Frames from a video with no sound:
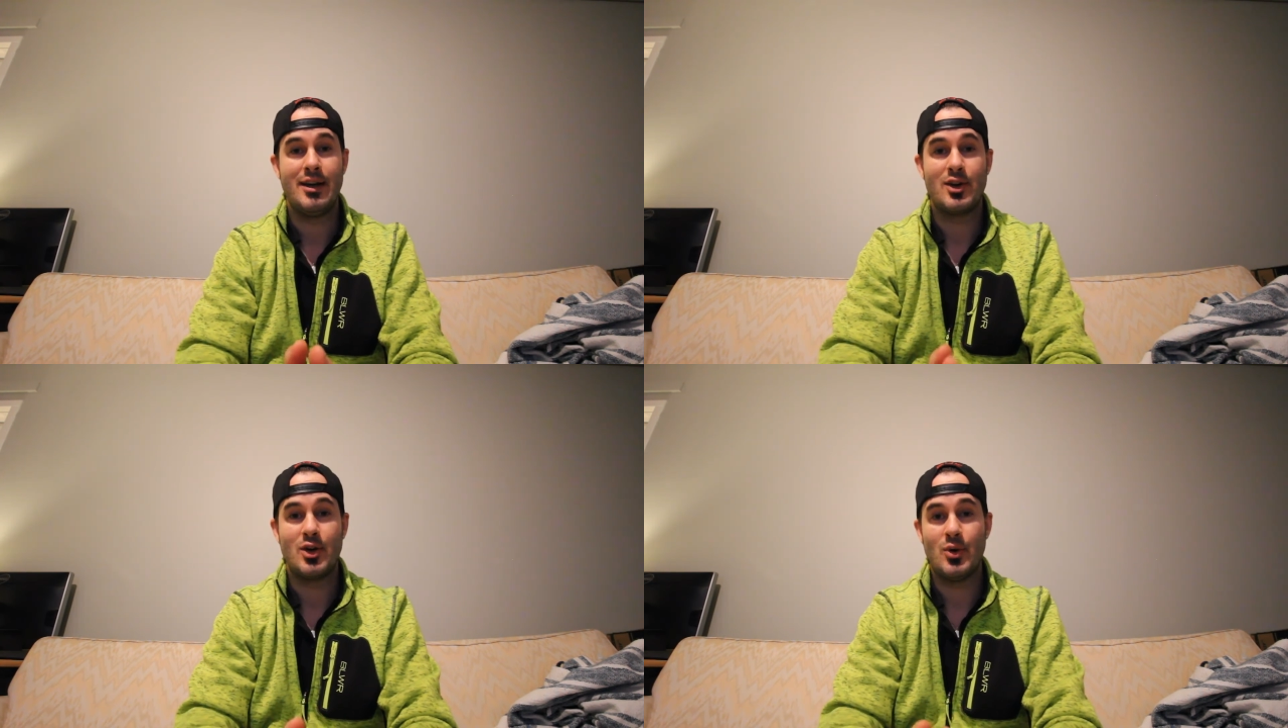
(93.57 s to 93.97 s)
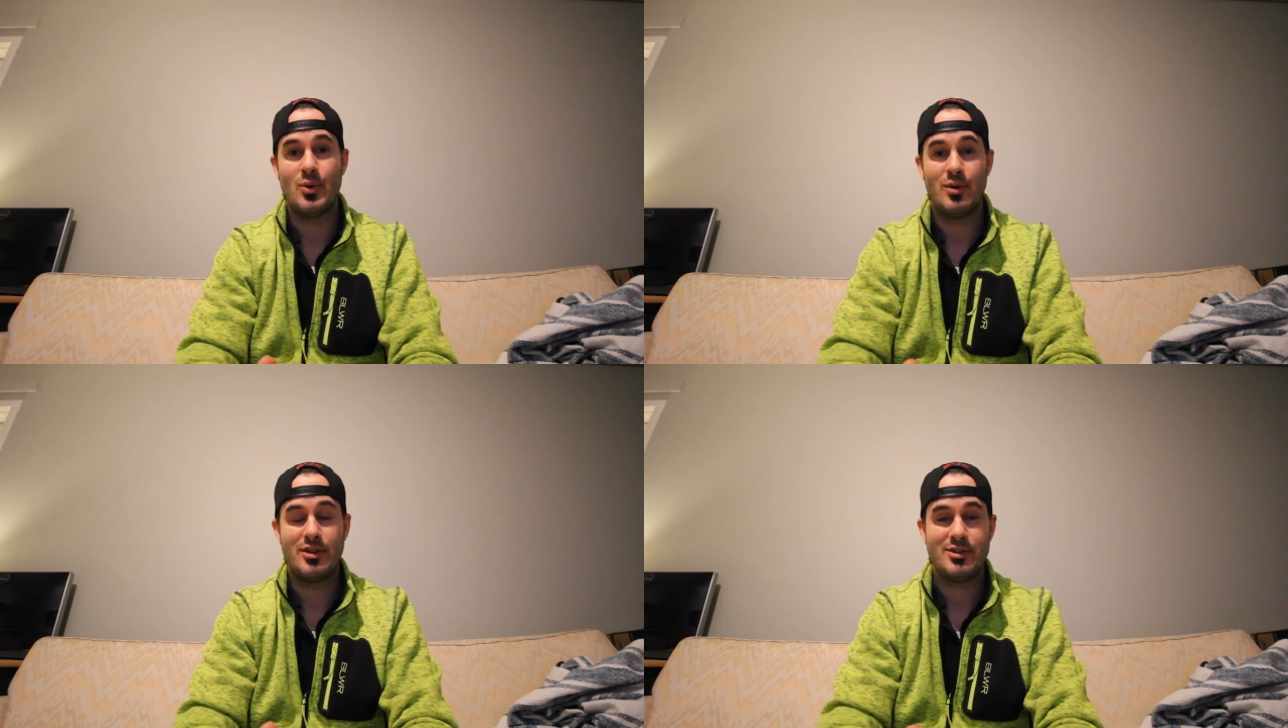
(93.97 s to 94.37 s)

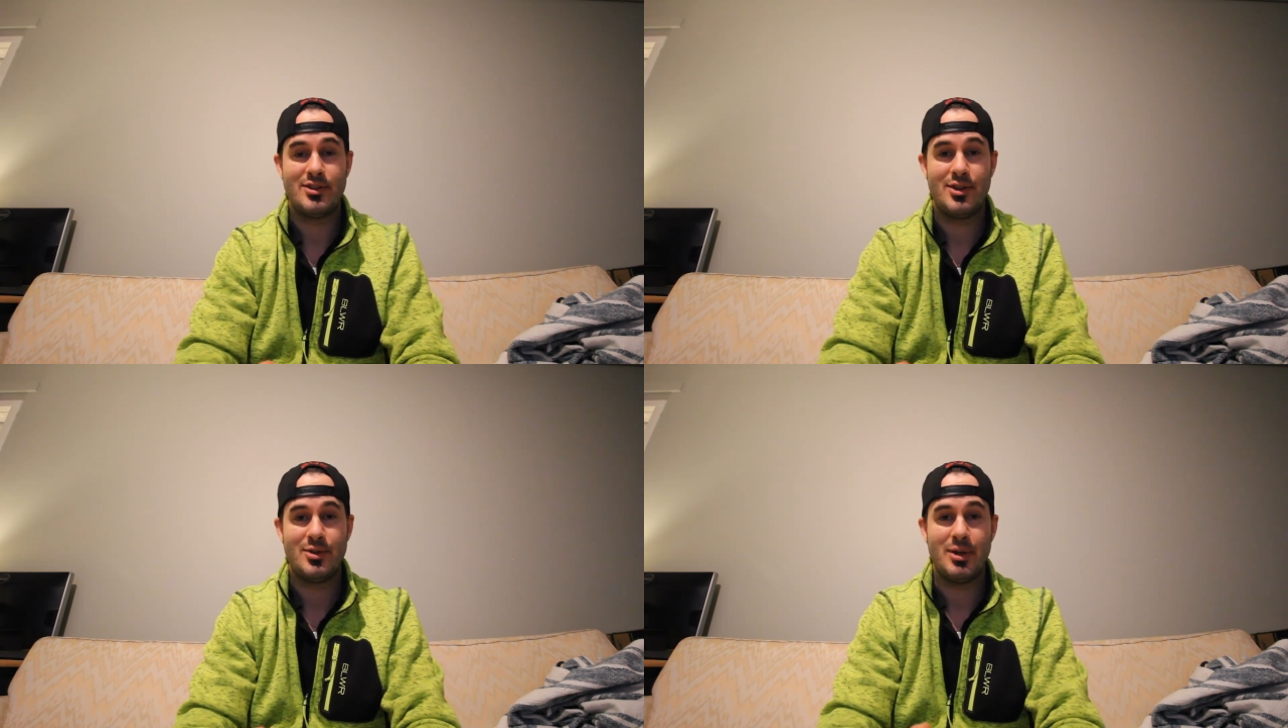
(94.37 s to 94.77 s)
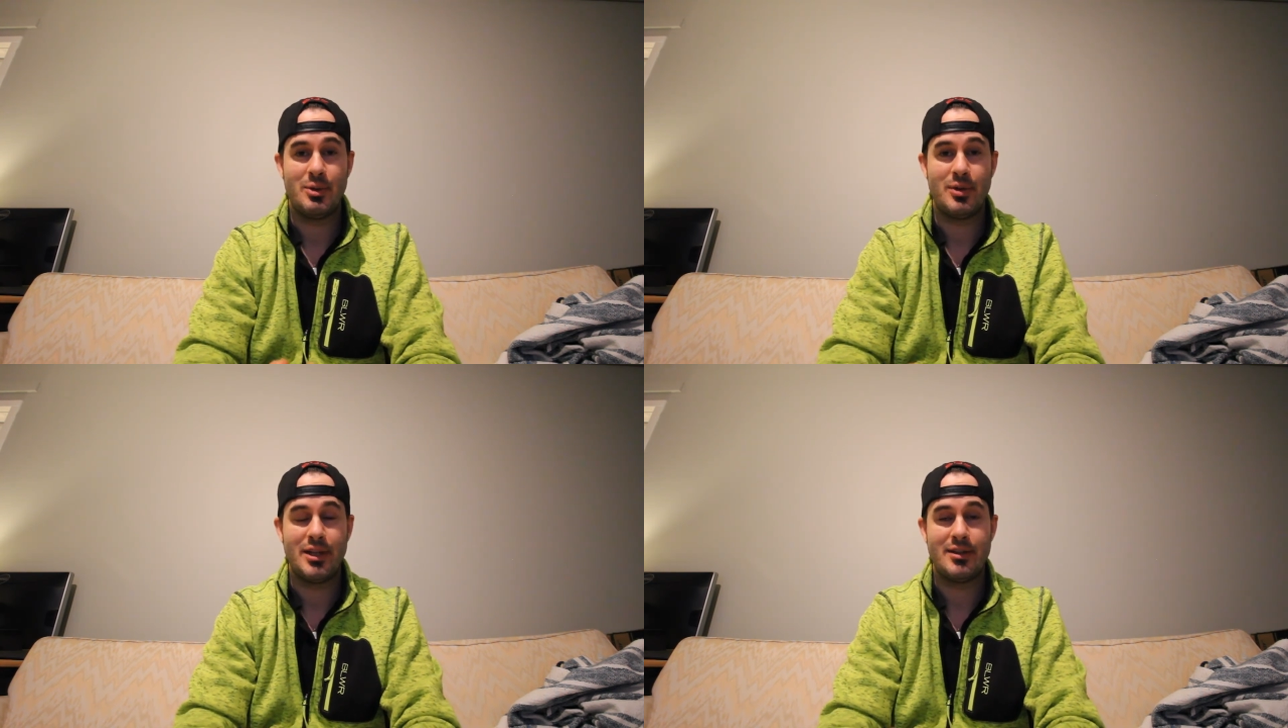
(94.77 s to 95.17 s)
cold, snowy
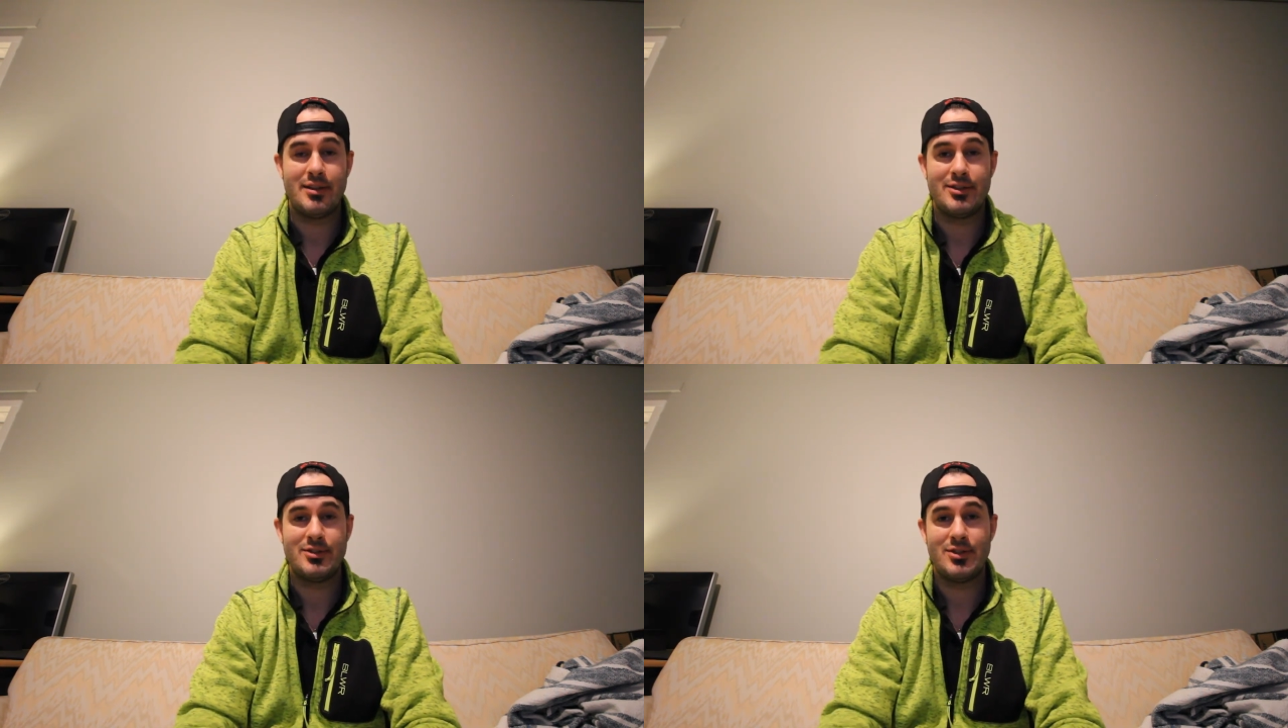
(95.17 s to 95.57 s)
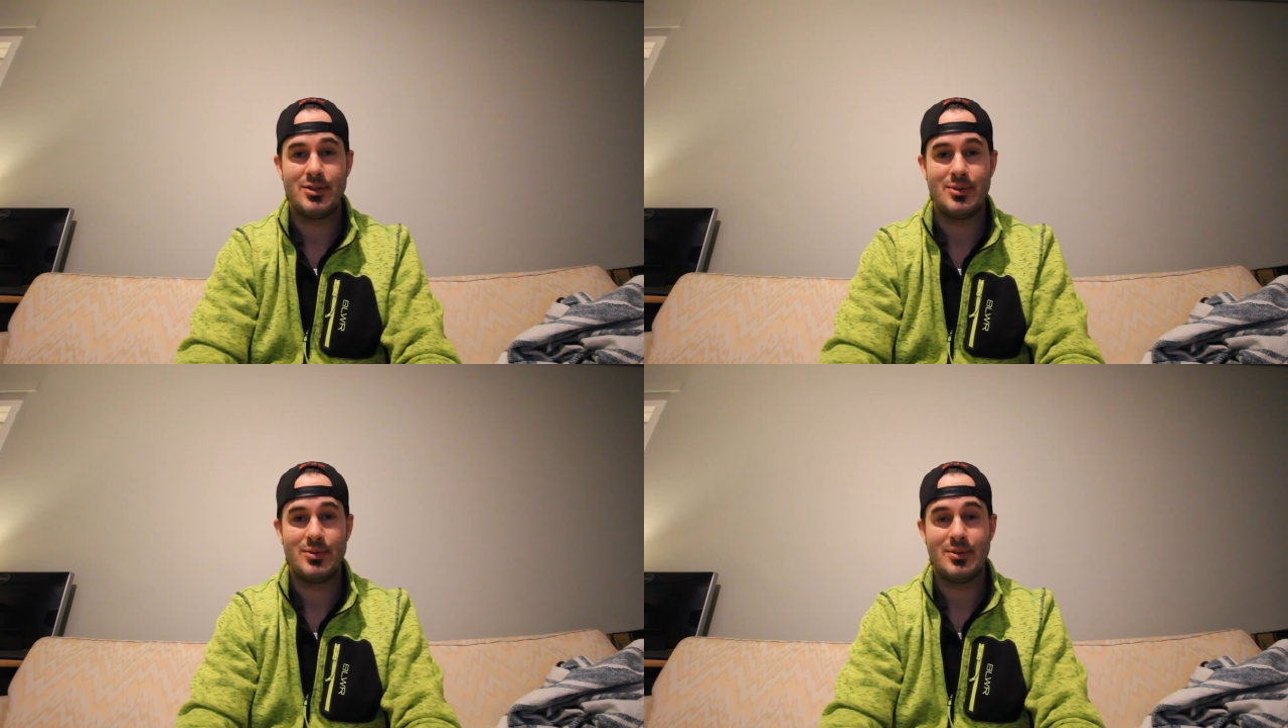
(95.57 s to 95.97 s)
winters
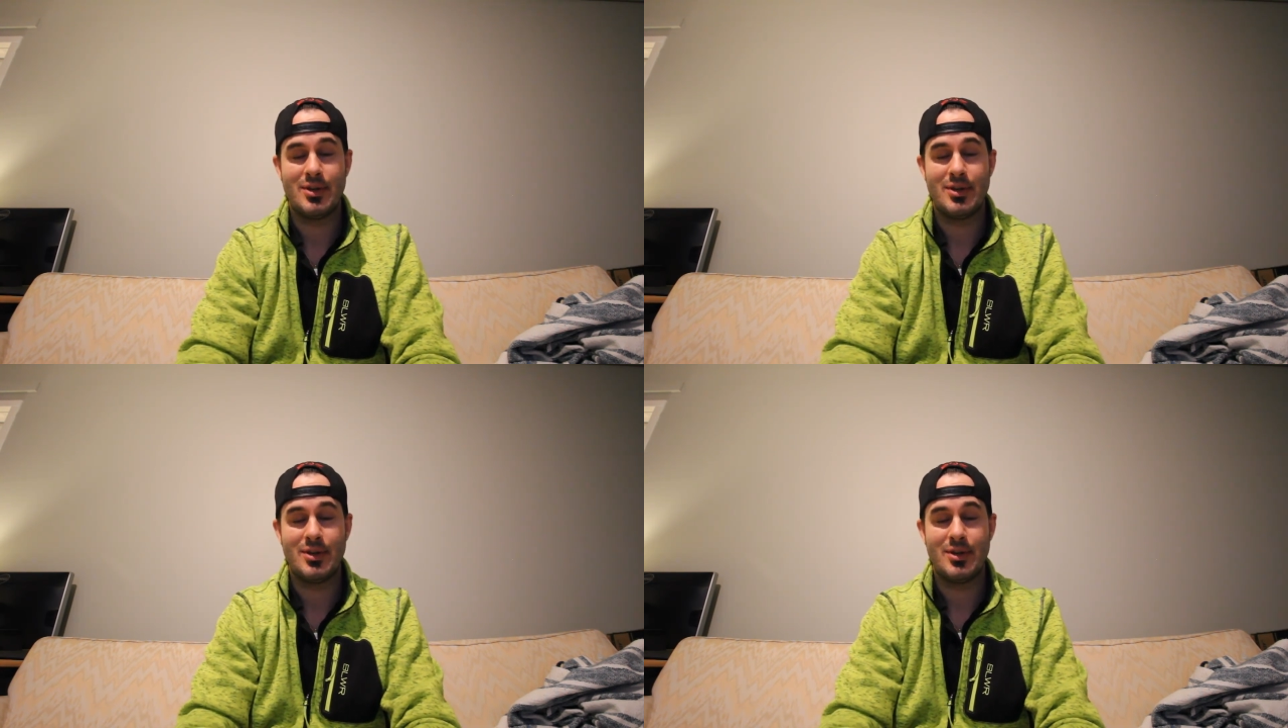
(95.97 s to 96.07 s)
to